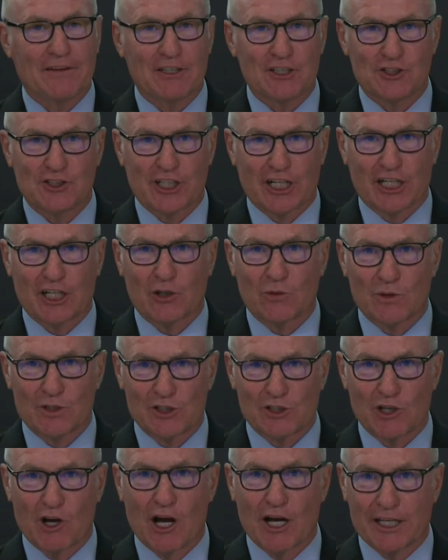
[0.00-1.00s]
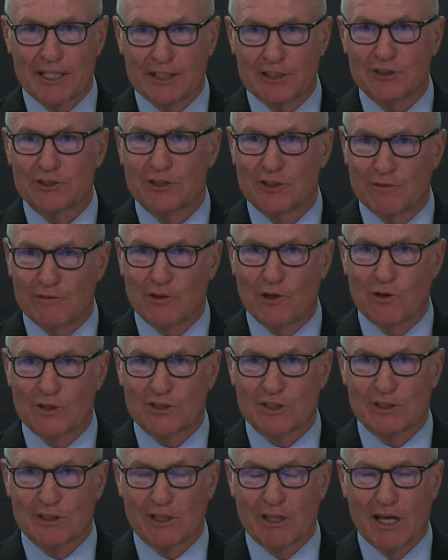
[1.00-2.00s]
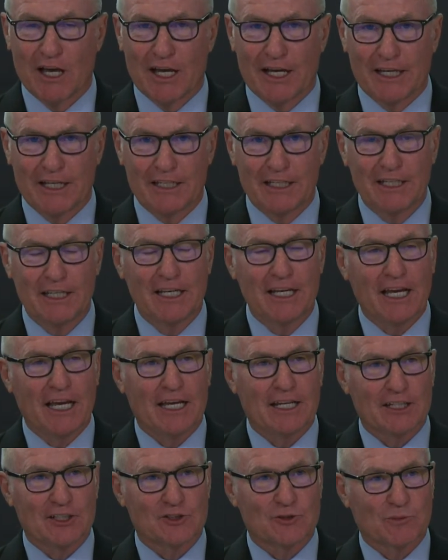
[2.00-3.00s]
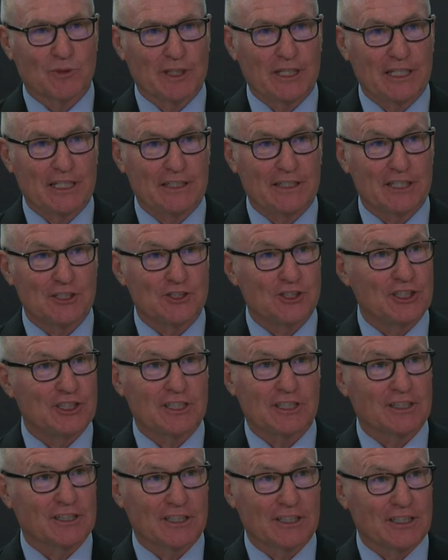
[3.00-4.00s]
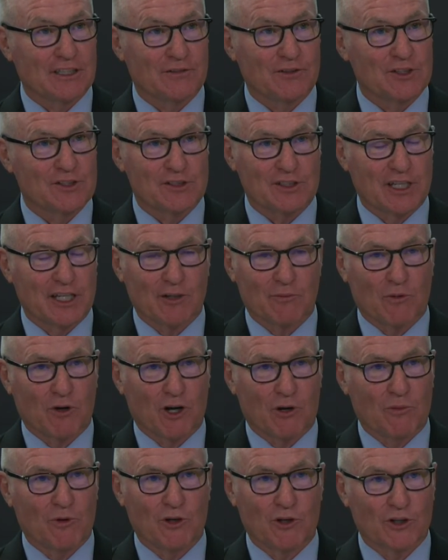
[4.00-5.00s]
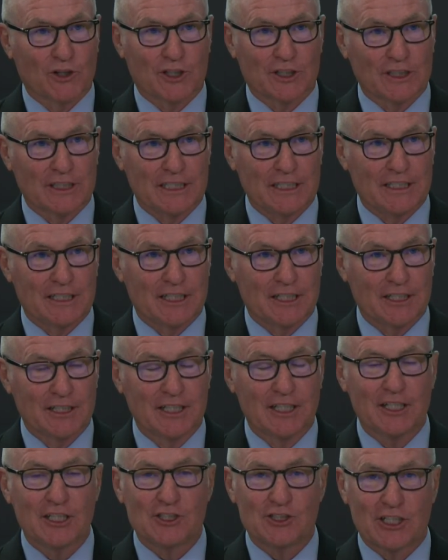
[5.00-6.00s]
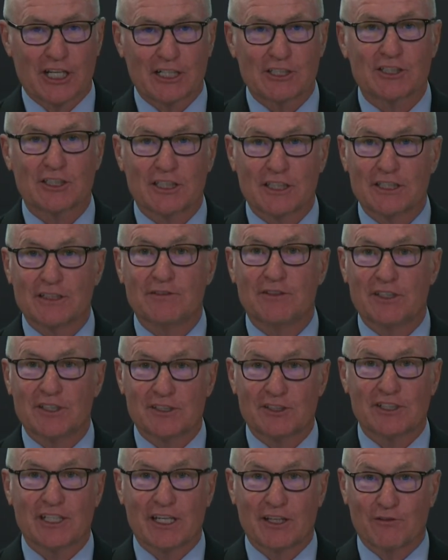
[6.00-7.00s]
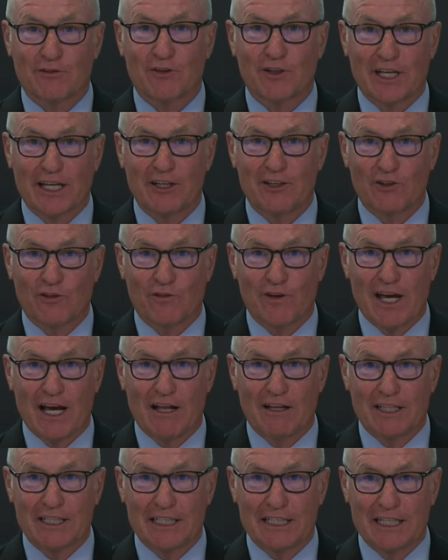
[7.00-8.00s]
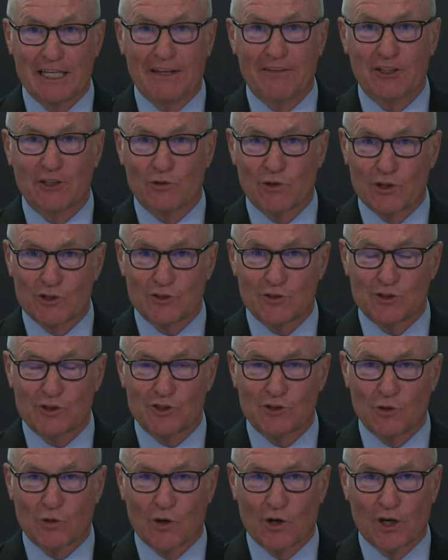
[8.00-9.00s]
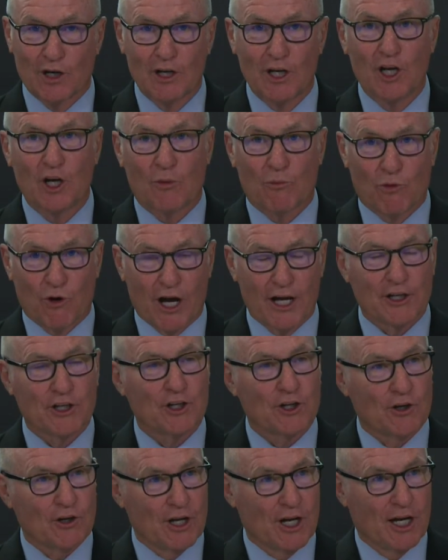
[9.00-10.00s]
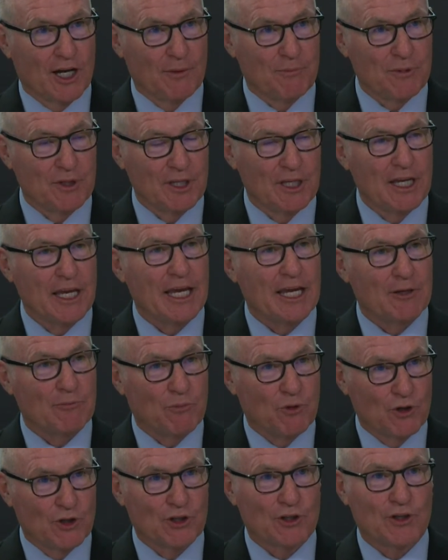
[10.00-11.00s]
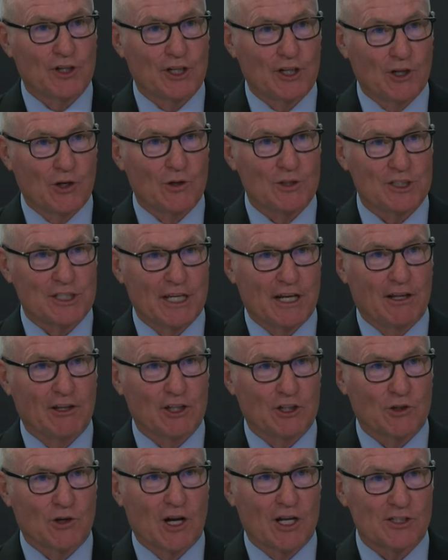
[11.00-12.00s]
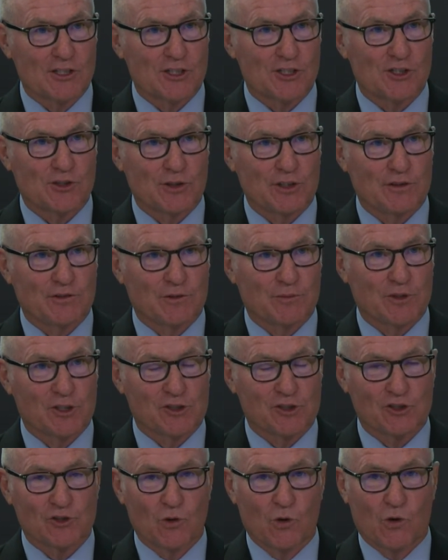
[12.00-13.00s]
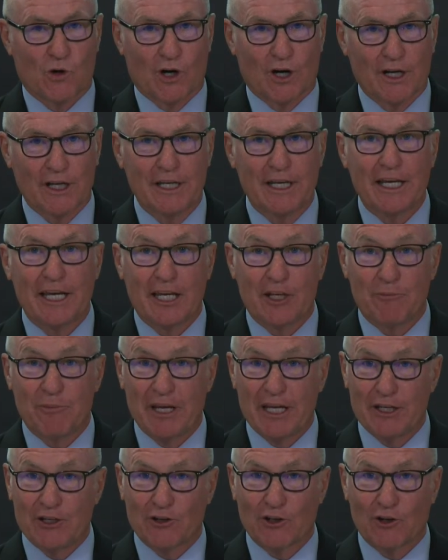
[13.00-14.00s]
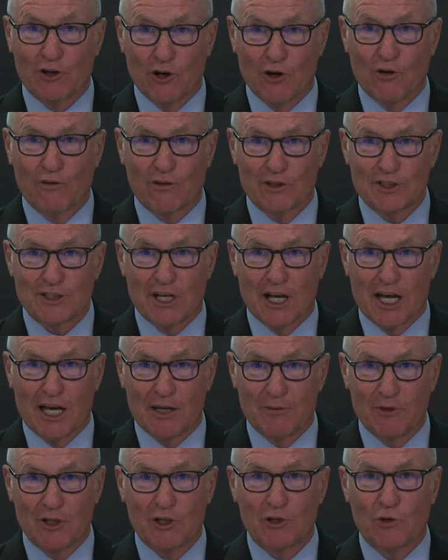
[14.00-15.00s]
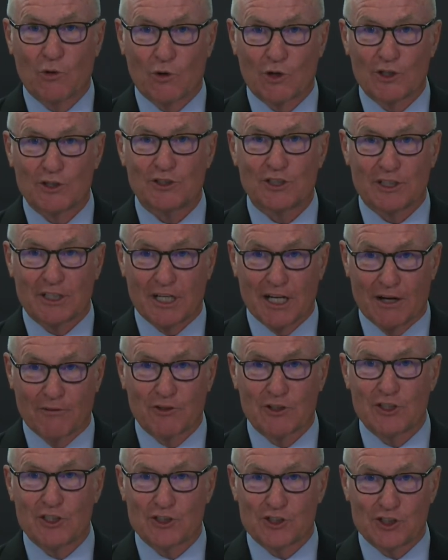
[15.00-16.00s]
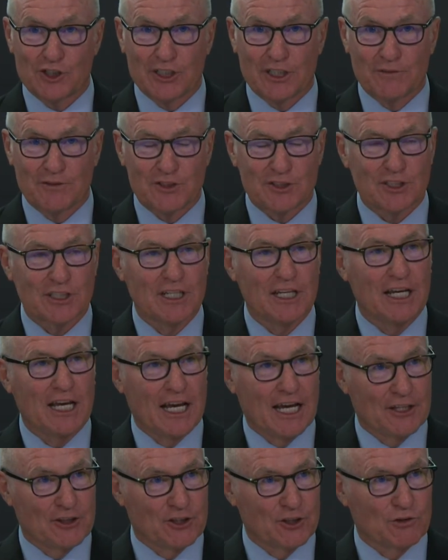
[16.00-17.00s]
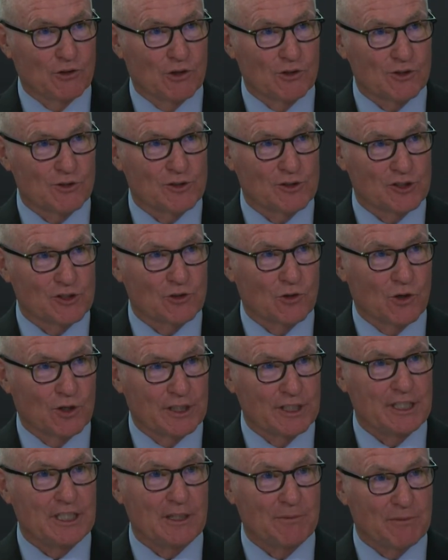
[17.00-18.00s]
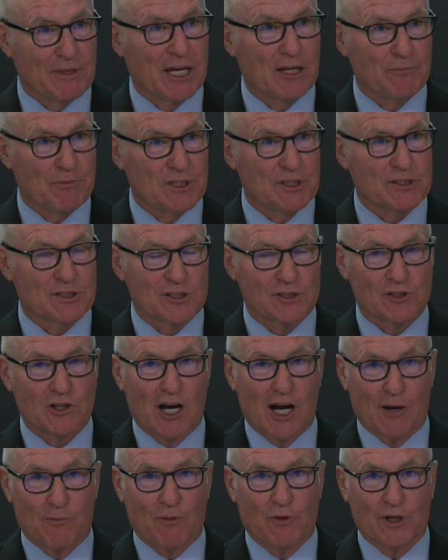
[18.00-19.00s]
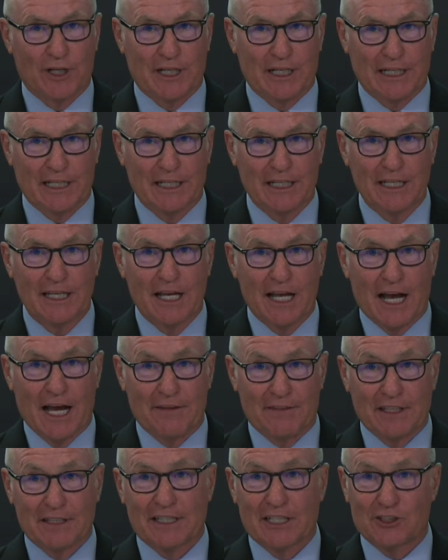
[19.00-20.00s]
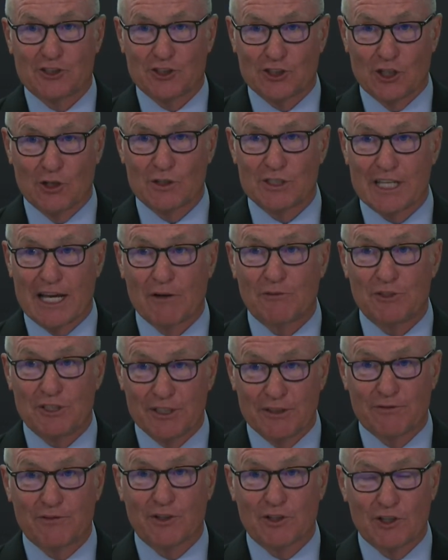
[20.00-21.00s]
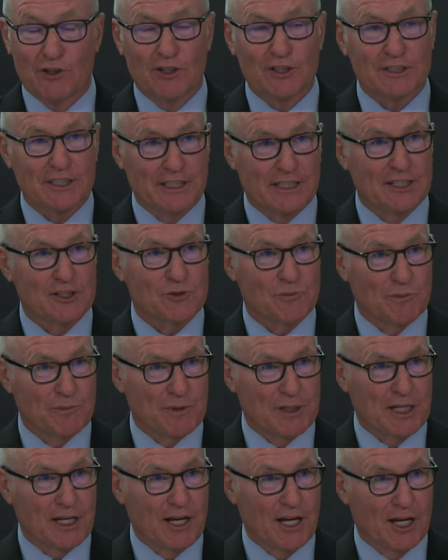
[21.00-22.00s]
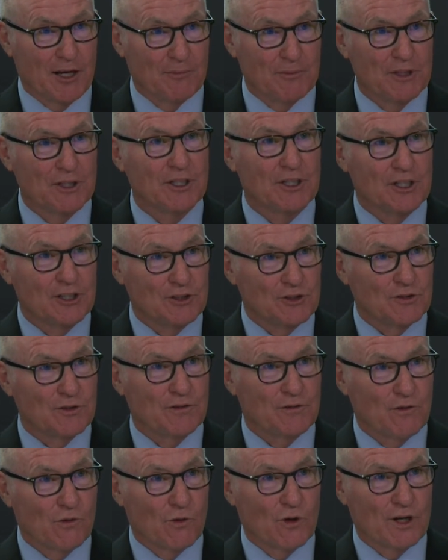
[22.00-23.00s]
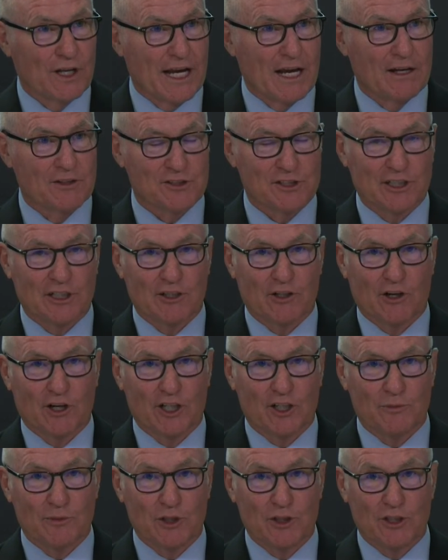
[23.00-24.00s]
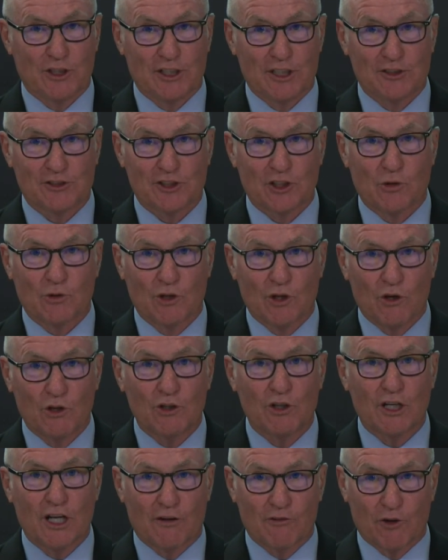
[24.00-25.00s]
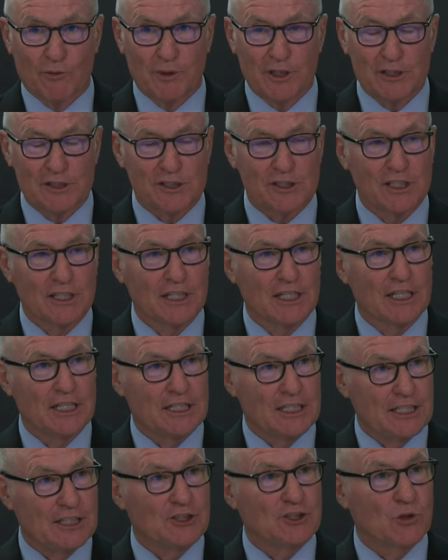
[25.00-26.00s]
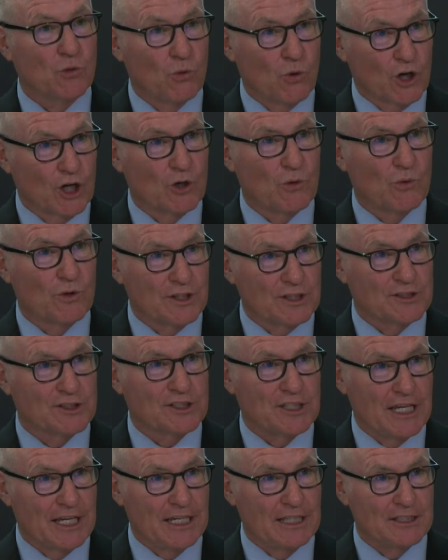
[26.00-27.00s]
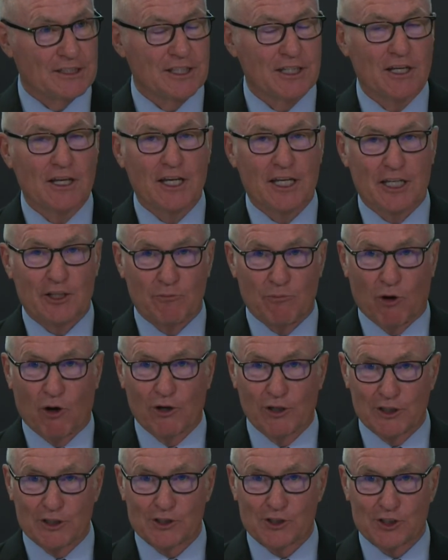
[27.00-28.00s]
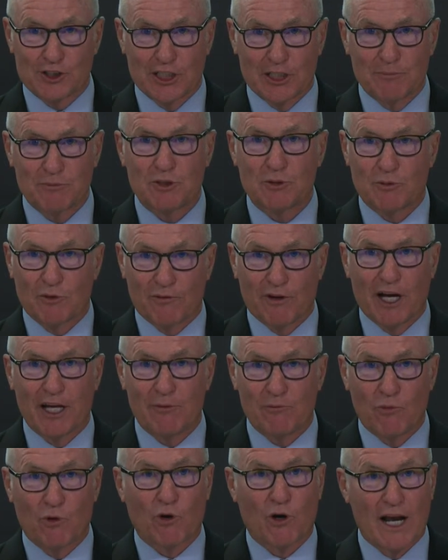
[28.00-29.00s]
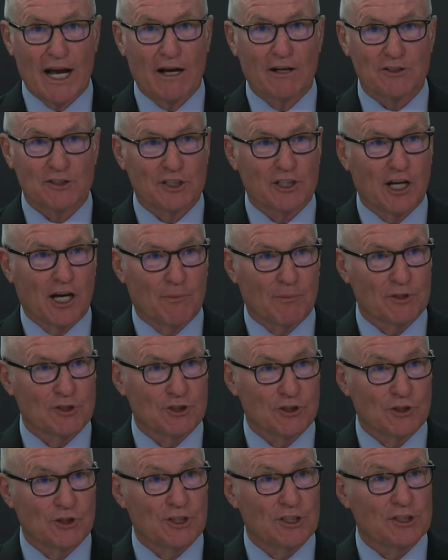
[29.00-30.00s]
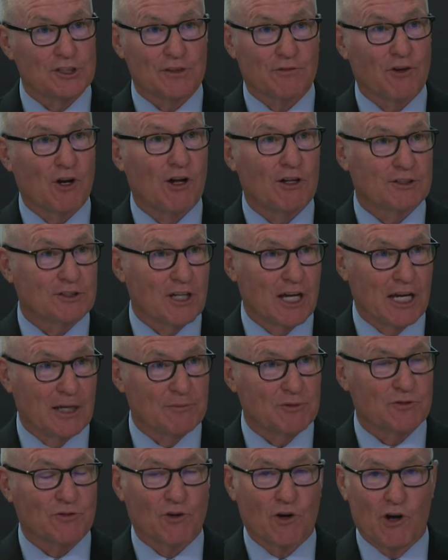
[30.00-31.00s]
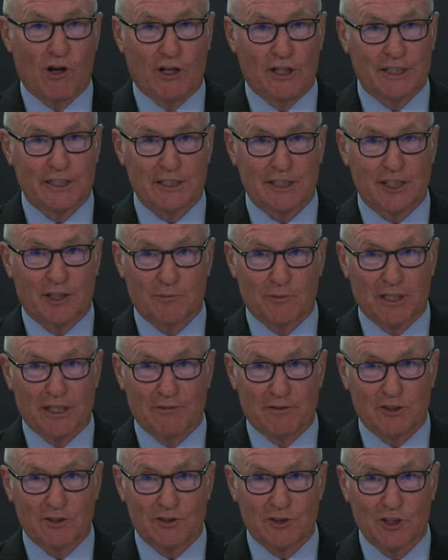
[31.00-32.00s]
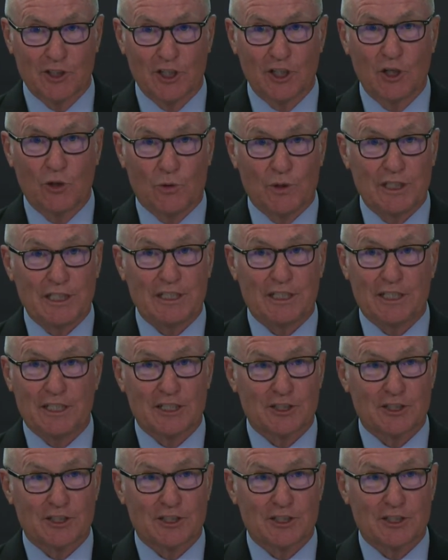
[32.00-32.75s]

and the checker was talking to the folks in line and explaining that she didn't live in Santa Barbara or Goleta. She actually lived in the San Fernando Valley, and the grocery store brought her up and put her in a hotel across the street from the store and paid her overtime in order to cover the shifts at the grocery store to keep that business operating. I think that shows how difficult it has become to afford housing in our community. So local governments need to work with the state in partnership to provide more housing opportunities of all types for all income levels. We need